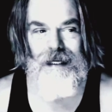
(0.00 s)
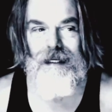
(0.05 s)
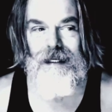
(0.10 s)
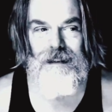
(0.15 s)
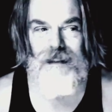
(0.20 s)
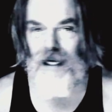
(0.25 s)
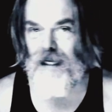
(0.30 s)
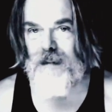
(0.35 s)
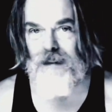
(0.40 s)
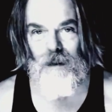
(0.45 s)

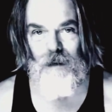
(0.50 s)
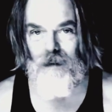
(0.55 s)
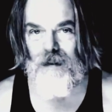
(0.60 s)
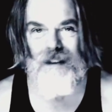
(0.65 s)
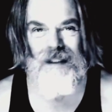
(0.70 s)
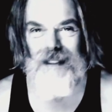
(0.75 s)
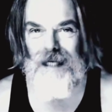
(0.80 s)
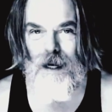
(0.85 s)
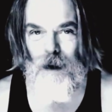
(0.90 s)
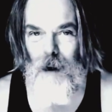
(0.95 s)
doesn't
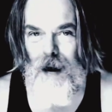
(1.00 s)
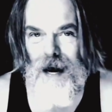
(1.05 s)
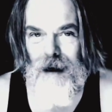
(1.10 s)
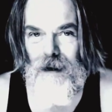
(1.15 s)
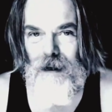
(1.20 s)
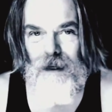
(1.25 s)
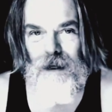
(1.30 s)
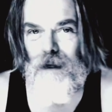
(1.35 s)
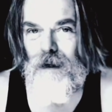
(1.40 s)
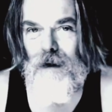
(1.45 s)
really know how to
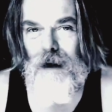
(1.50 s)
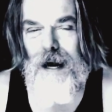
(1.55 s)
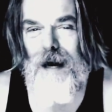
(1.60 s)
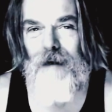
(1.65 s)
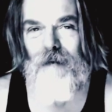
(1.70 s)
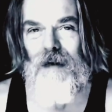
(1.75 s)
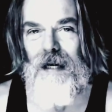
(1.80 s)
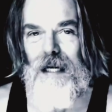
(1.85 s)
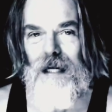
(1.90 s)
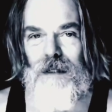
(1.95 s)
cook or have
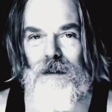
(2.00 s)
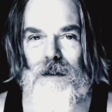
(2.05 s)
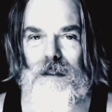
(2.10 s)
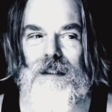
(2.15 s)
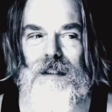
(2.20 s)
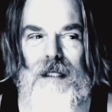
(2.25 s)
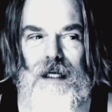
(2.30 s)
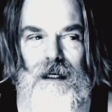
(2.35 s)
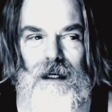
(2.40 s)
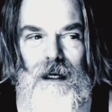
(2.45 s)
an interest
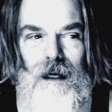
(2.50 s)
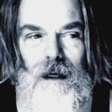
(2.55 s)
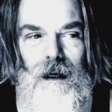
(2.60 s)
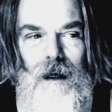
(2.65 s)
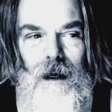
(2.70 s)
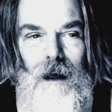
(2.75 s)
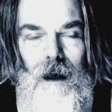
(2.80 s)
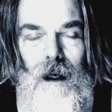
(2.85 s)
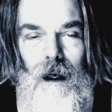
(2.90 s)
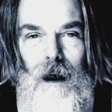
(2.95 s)
in it.
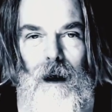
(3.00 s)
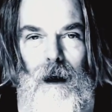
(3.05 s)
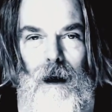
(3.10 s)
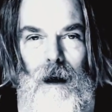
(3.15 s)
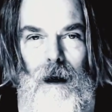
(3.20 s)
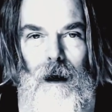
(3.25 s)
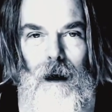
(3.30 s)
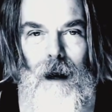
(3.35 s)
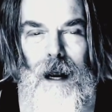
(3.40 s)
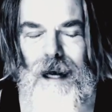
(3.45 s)

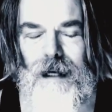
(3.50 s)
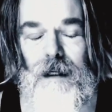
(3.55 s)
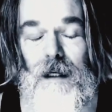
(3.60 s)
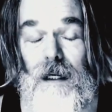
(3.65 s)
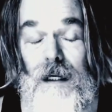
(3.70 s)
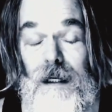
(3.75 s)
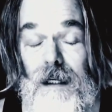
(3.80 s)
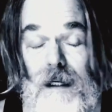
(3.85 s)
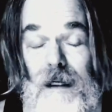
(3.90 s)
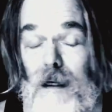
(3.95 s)
He
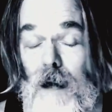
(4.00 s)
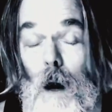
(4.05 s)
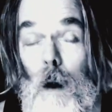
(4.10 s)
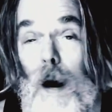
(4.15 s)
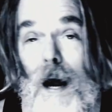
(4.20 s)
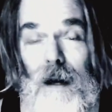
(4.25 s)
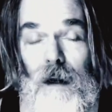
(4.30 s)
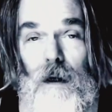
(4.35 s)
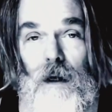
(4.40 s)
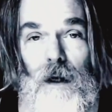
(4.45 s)
didn't know how
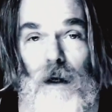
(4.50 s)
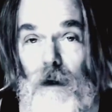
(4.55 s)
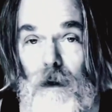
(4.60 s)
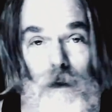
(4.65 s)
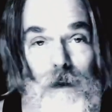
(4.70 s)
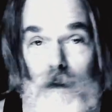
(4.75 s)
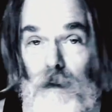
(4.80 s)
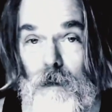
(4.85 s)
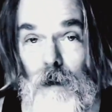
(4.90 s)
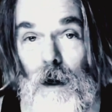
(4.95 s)
to cook or
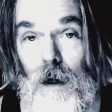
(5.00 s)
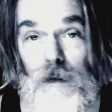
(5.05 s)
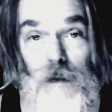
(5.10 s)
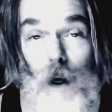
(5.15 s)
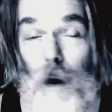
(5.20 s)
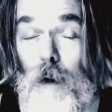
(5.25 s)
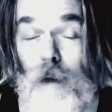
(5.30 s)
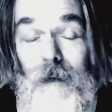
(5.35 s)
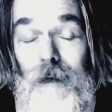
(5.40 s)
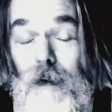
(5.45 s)
do laundry,
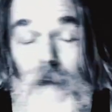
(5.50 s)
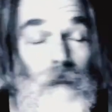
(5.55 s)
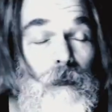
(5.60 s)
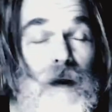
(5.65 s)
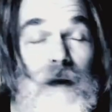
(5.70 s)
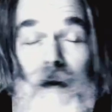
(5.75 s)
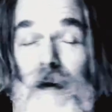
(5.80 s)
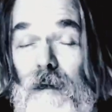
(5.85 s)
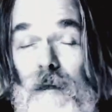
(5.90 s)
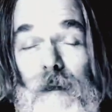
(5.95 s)
or
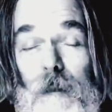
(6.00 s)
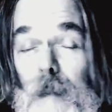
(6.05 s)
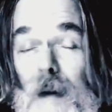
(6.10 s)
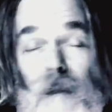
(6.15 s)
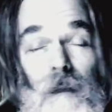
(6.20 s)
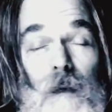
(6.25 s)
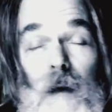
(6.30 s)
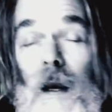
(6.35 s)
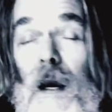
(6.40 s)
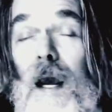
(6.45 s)

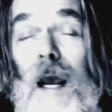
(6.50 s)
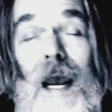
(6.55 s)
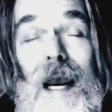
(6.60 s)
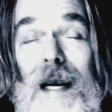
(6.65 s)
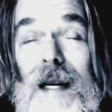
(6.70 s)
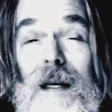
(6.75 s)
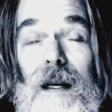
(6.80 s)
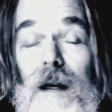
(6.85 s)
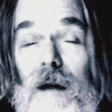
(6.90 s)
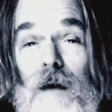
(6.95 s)
he
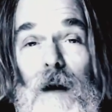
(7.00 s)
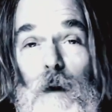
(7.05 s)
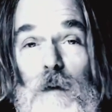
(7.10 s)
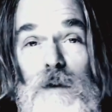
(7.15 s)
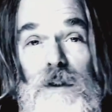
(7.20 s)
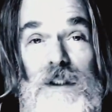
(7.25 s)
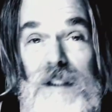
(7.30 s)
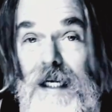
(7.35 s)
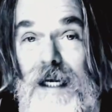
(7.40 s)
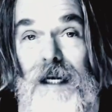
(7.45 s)
didn't know
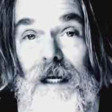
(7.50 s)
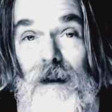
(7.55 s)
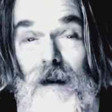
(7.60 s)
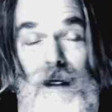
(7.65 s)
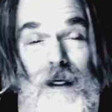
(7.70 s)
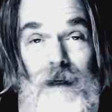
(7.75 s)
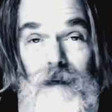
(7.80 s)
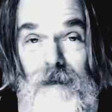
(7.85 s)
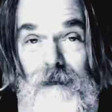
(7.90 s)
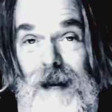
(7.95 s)
shit. Like,
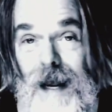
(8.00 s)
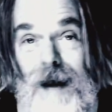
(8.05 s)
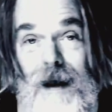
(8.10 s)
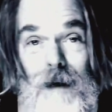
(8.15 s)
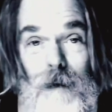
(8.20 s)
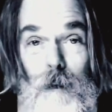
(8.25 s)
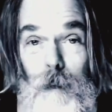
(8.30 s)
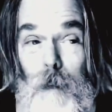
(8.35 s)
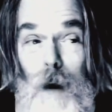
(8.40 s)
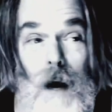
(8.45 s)
his dad
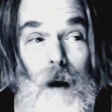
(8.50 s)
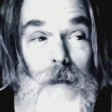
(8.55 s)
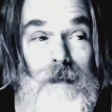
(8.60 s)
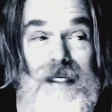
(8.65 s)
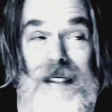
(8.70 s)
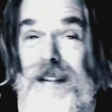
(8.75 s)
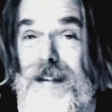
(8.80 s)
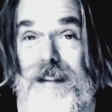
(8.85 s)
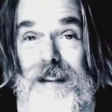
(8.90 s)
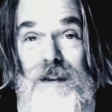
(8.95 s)
or mom
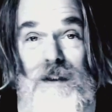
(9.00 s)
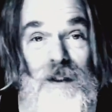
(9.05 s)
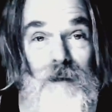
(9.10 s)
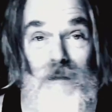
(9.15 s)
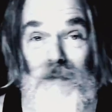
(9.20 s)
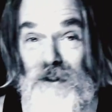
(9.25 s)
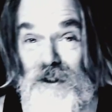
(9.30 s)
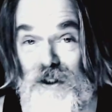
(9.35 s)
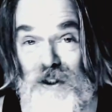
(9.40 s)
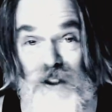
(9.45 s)
didn't teach him
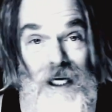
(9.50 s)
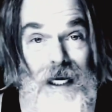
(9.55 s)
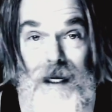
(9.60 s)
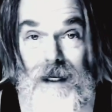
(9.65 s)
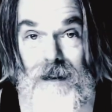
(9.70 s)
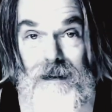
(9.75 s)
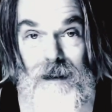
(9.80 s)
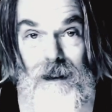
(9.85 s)
shit.